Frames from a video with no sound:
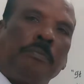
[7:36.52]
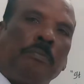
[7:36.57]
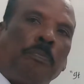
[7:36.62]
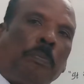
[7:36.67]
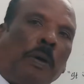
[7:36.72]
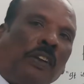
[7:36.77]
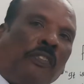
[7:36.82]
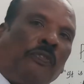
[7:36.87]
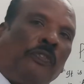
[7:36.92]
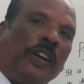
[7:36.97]

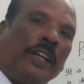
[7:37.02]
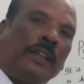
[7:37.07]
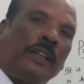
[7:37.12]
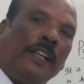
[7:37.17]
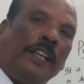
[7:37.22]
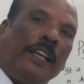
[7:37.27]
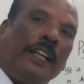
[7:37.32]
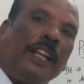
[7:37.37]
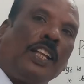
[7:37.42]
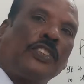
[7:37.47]

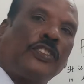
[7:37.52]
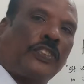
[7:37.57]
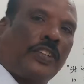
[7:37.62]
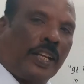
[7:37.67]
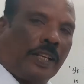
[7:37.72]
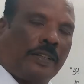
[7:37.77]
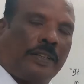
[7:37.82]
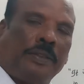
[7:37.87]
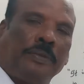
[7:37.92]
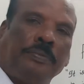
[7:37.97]
Perfectly
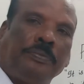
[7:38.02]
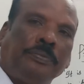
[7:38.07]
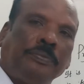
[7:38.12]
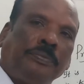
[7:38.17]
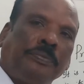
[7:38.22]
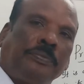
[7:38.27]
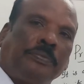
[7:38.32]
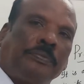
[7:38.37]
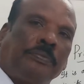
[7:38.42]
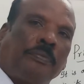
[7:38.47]
elastic.
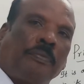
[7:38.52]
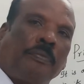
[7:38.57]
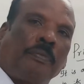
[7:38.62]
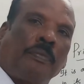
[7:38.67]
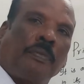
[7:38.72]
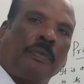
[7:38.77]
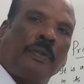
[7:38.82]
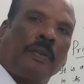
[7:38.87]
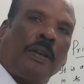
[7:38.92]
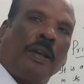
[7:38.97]

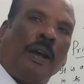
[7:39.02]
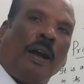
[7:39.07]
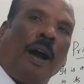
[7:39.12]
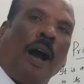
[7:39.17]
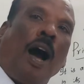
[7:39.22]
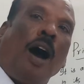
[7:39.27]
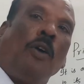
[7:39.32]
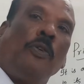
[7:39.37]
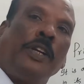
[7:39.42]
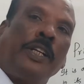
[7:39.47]

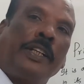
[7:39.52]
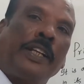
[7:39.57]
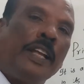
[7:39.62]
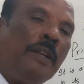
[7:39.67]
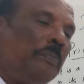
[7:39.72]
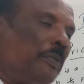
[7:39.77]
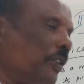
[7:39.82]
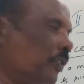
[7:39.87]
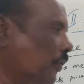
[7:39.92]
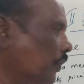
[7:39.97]
How it
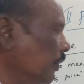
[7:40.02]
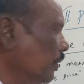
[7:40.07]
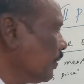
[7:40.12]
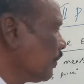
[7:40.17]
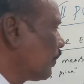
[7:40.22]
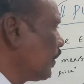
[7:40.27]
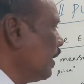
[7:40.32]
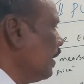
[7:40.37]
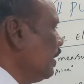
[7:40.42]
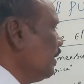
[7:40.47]
can be
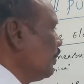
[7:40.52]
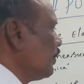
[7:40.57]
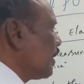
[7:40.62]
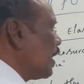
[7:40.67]
seen?